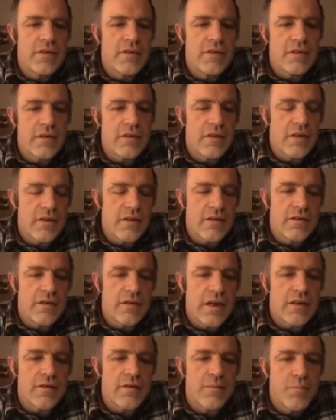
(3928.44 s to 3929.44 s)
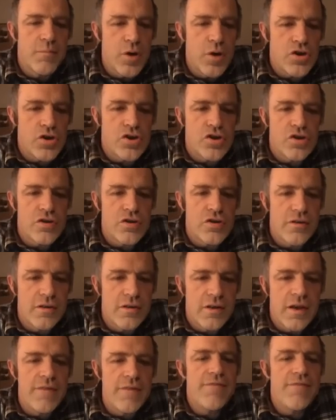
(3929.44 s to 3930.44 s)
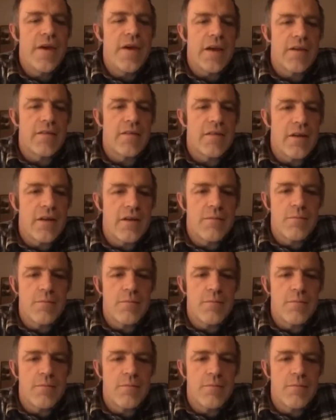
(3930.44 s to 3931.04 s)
that much effect,